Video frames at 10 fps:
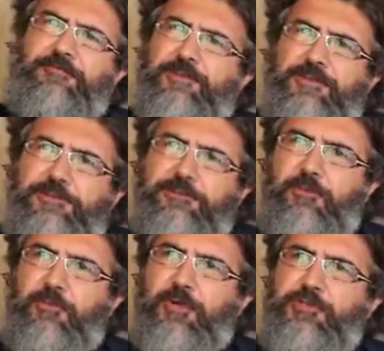this is
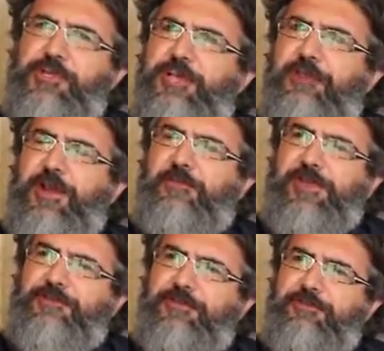a more general
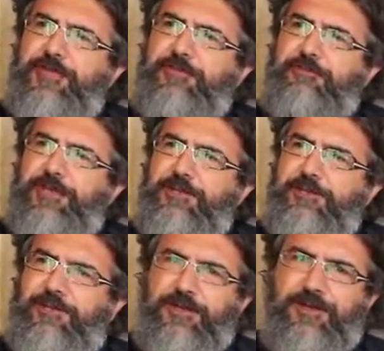question. When you